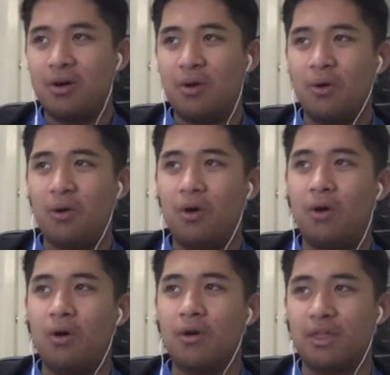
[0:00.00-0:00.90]

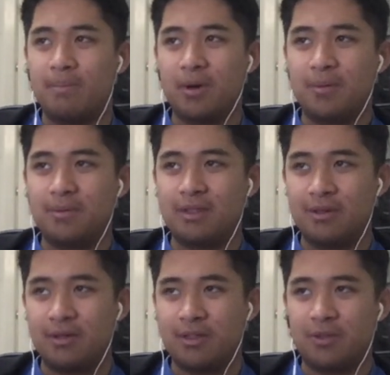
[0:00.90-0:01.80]
or their Burma,
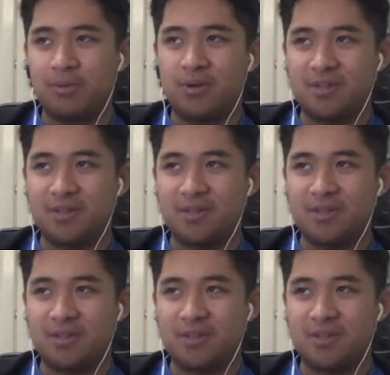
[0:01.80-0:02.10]
the, the Burma